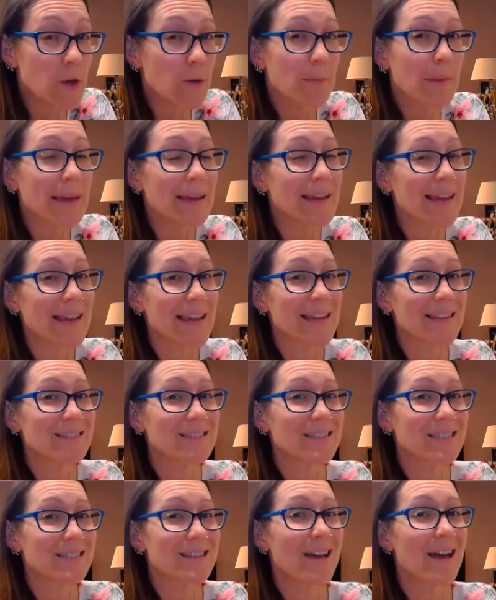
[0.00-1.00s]
you mean
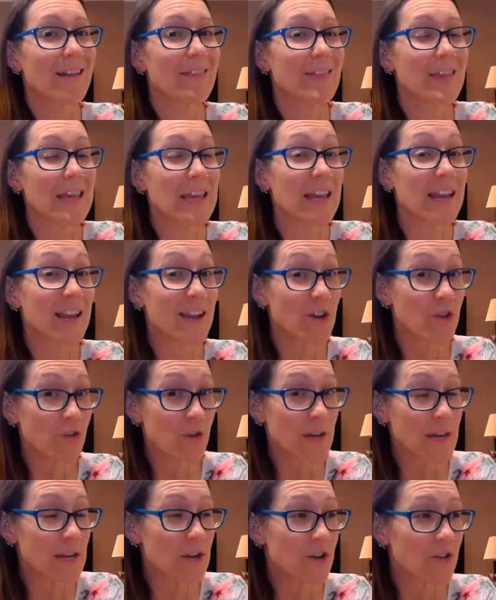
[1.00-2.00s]
inside the inner
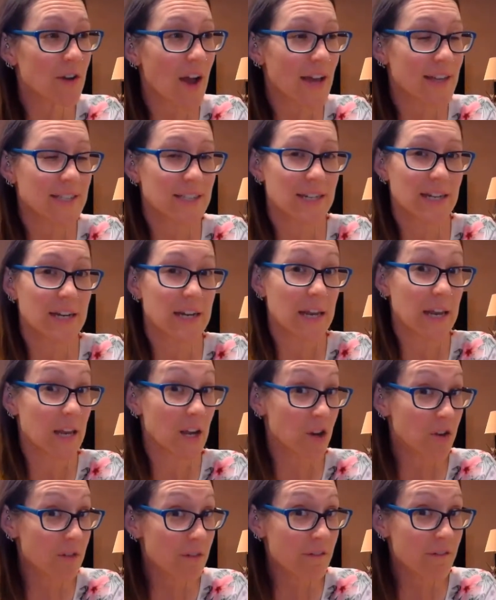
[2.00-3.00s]
ear, as in an
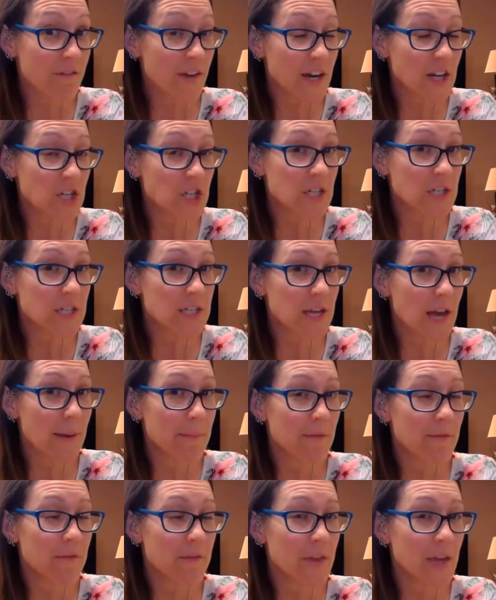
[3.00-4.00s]
ear infection type
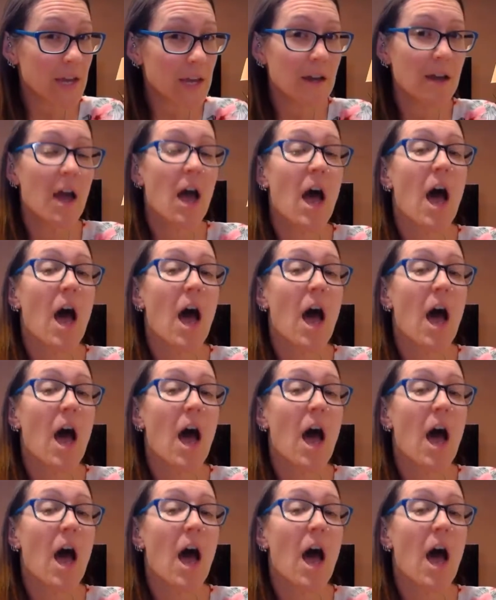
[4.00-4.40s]
of thing.